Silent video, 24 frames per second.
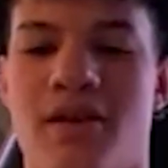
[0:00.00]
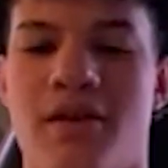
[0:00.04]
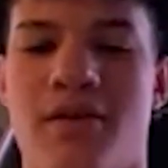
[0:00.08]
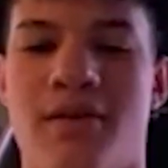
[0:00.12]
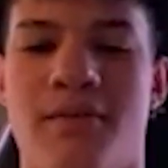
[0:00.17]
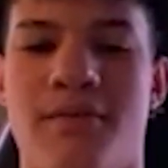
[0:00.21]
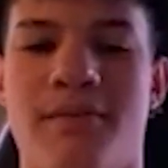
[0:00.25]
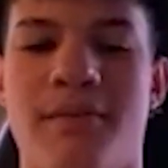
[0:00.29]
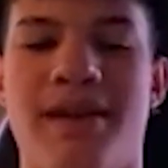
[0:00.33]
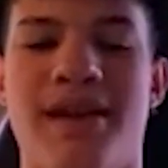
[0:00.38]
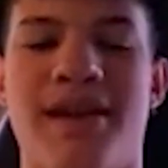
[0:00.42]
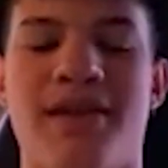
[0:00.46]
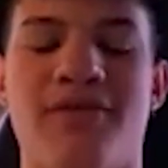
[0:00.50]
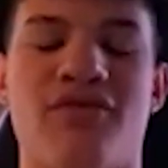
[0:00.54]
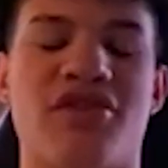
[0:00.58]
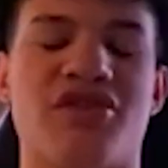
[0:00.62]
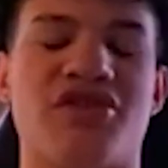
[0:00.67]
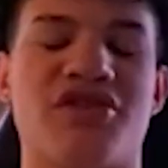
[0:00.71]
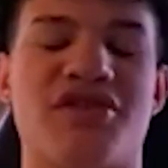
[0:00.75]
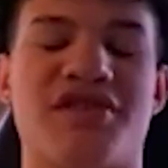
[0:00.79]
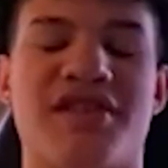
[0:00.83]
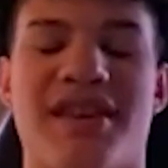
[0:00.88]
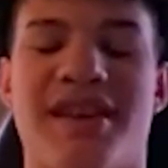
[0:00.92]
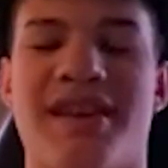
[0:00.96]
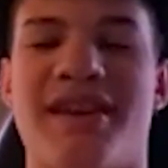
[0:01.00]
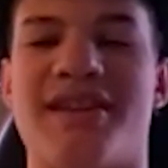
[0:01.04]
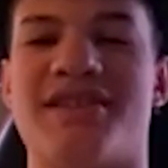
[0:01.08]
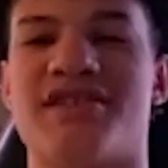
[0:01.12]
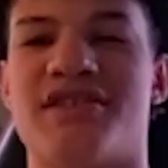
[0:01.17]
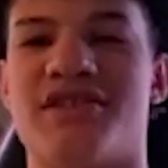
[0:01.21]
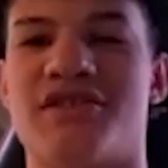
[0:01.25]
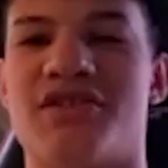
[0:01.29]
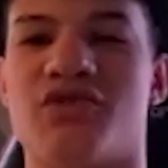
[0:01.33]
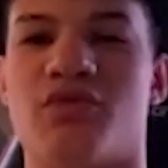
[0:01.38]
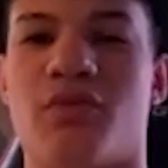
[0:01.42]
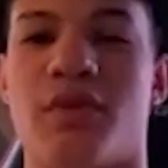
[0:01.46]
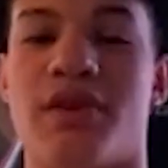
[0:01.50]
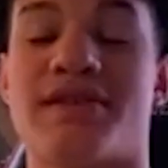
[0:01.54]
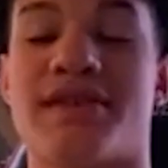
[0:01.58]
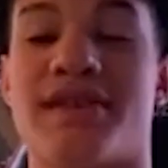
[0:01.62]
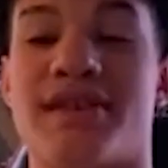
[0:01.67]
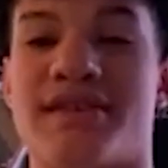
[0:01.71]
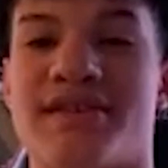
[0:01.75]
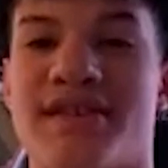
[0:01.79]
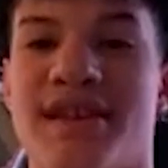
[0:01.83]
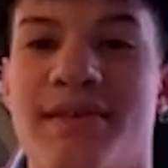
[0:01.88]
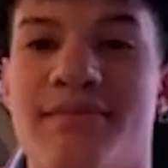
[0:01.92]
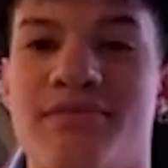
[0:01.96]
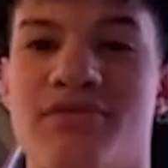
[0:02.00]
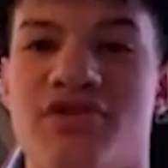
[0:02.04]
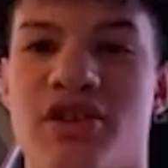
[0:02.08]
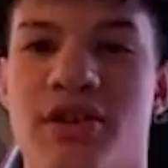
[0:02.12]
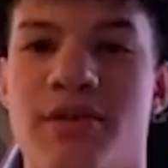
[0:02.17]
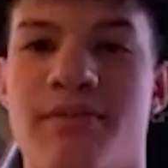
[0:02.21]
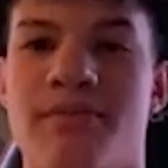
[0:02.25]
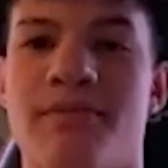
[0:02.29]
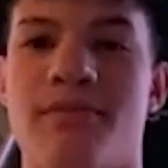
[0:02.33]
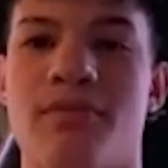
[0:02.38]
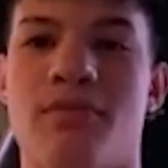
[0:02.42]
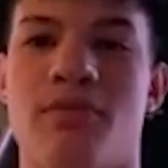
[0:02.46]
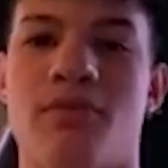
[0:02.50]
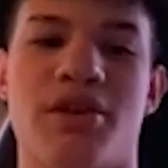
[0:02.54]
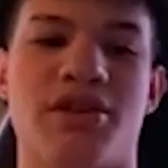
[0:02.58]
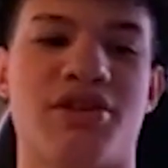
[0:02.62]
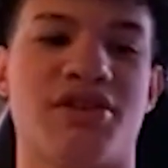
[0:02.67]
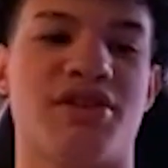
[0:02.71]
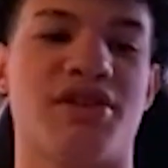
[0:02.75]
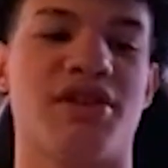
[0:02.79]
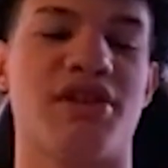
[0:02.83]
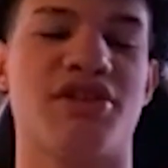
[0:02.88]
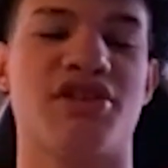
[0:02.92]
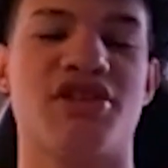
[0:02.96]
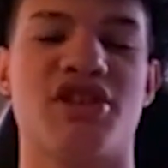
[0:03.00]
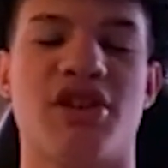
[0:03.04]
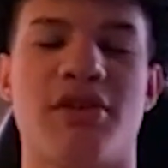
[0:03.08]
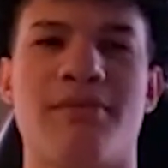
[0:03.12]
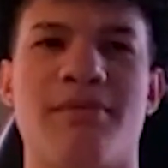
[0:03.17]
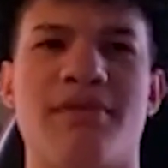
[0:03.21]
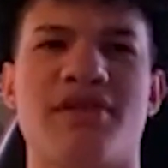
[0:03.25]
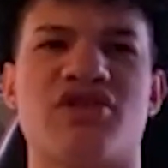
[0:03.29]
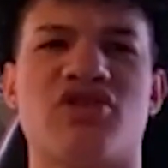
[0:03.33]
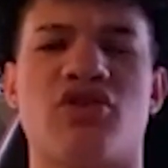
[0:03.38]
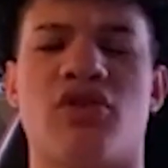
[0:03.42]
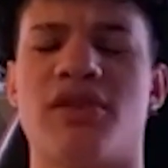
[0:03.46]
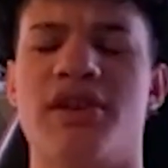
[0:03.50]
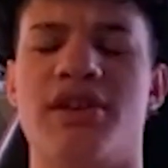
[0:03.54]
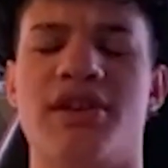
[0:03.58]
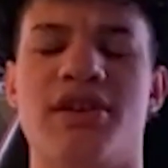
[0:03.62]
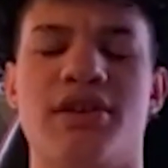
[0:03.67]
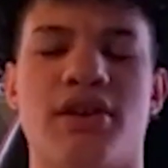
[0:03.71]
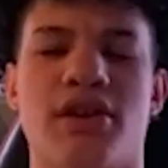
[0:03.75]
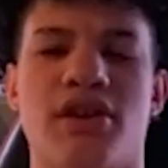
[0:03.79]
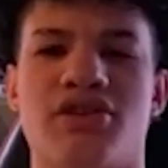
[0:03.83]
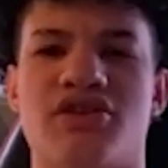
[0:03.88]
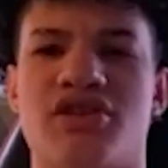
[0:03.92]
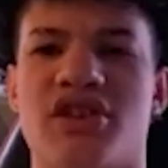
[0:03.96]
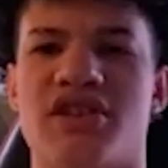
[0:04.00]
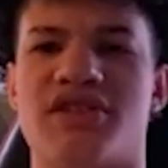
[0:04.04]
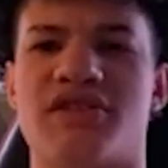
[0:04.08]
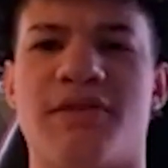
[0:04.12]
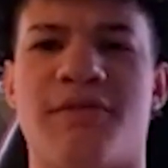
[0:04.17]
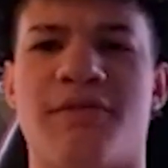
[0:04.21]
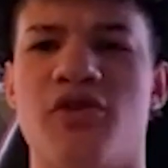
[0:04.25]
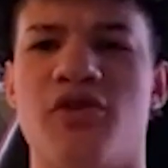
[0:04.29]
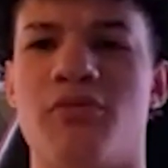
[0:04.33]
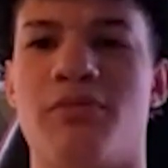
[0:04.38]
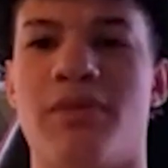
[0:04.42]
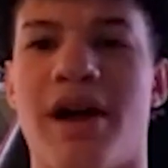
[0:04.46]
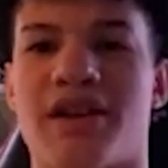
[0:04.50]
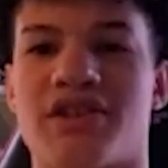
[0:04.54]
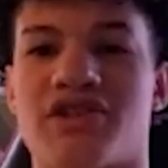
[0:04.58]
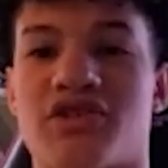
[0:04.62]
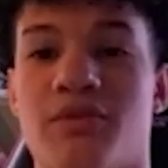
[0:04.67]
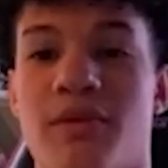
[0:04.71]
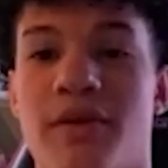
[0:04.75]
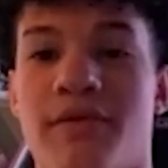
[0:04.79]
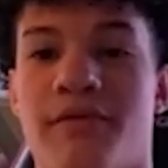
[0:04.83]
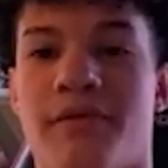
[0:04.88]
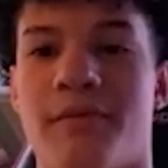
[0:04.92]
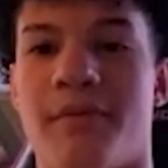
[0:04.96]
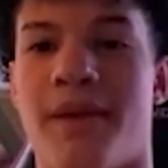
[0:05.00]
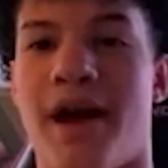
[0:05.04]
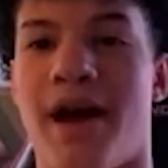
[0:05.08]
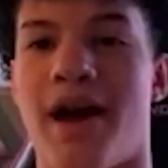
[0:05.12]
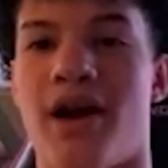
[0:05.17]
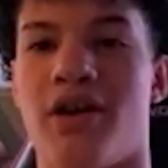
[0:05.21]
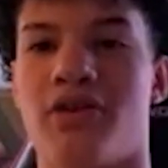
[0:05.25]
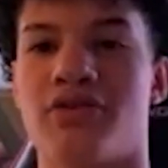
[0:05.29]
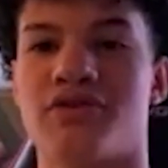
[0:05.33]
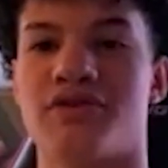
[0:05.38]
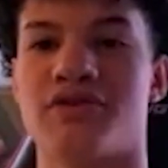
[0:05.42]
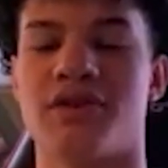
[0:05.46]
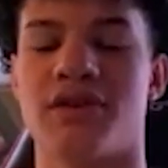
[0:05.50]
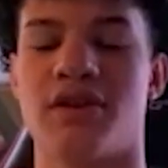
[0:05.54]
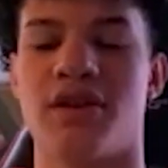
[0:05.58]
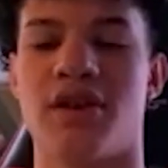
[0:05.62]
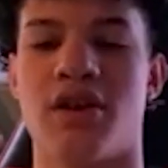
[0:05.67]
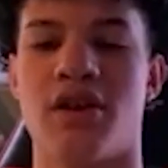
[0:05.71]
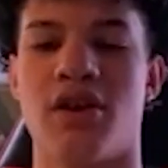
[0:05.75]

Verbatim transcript: me and Richardson Hitchens went to the same gym, which the gym is only just a few blocks away from my house.